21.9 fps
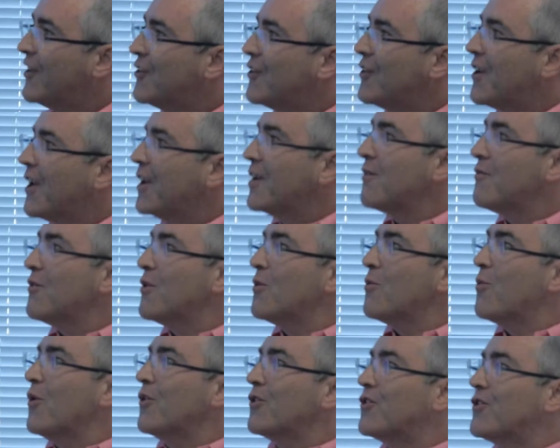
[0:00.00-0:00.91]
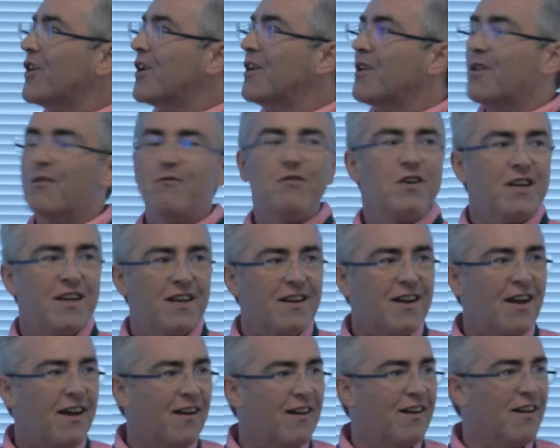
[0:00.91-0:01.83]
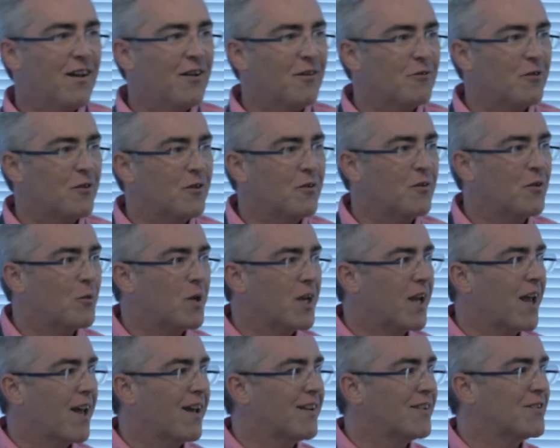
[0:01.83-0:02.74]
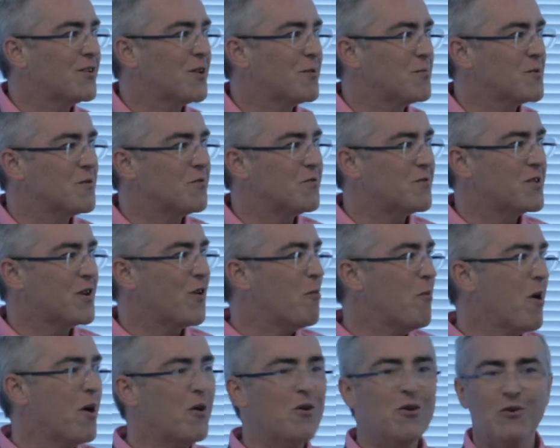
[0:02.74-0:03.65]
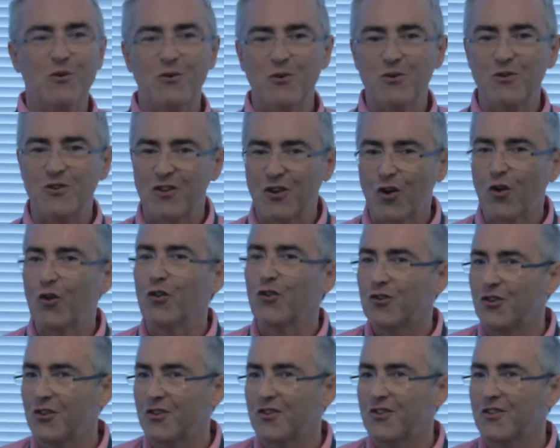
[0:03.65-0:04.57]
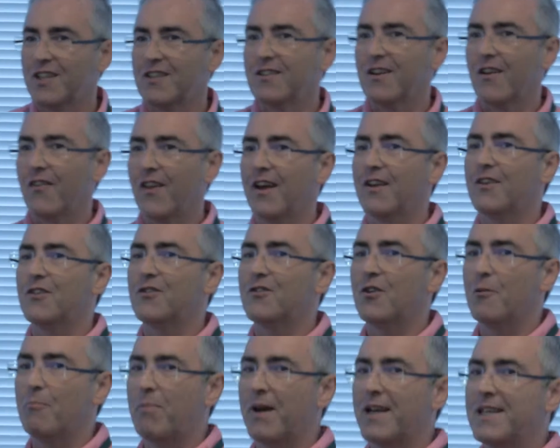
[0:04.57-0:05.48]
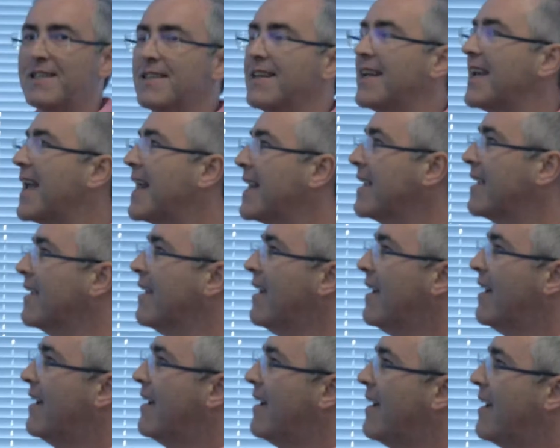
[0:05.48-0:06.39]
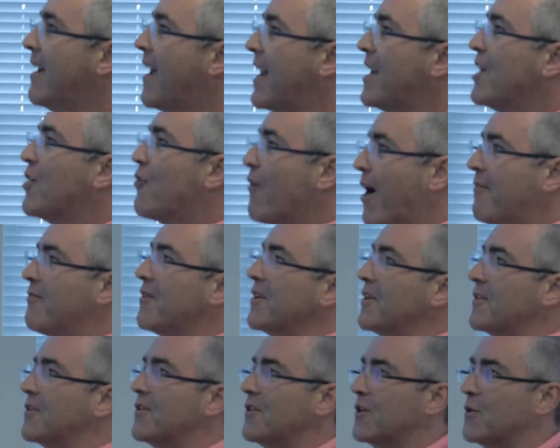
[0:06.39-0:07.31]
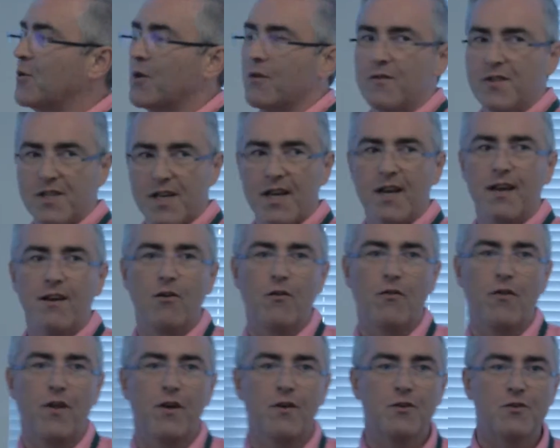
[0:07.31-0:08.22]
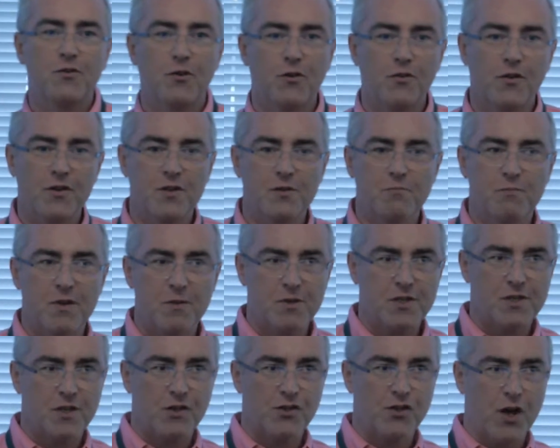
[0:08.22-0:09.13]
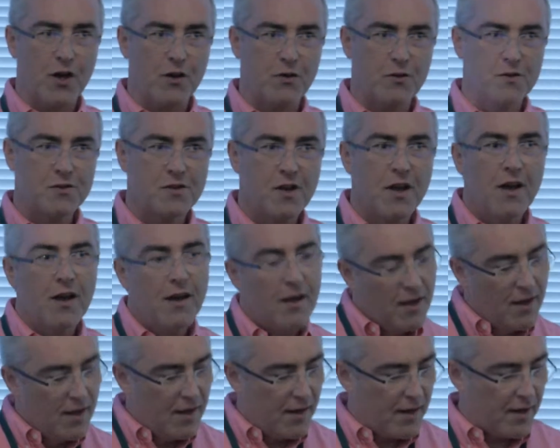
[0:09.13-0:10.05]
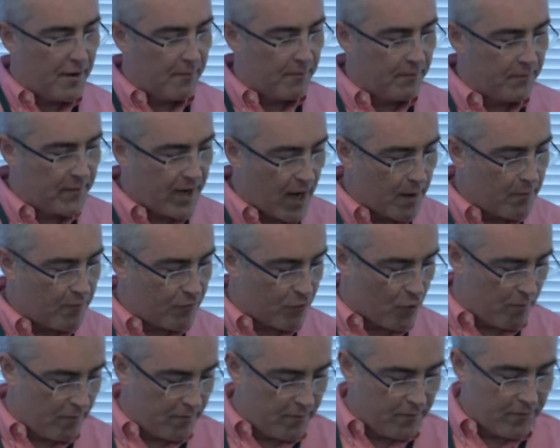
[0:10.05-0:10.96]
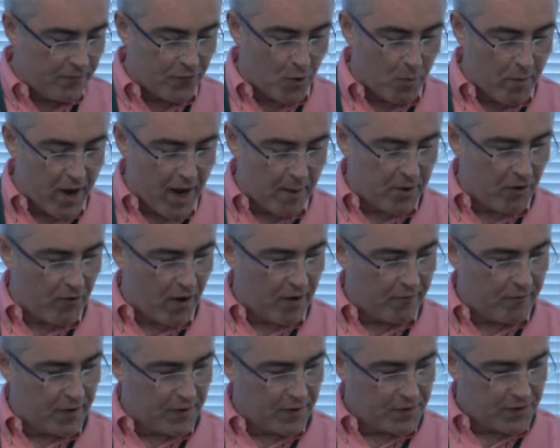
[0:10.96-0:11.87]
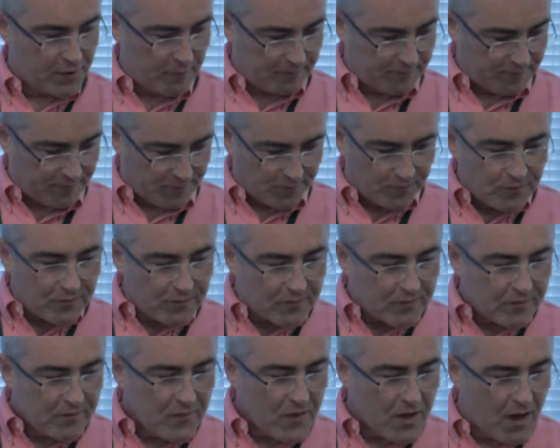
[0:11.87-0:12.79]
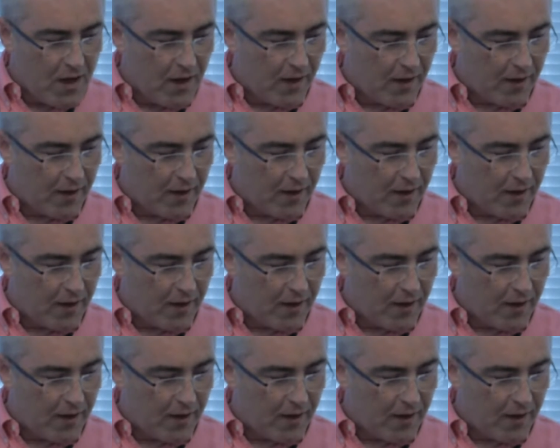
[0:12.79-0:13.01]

Did any of you watch any of the VE Day over the weekend in terms of ceremonials and the concerts and things like that? So basically, any graphics that you would have seen on those BBC shows came from Happy Graphics. It's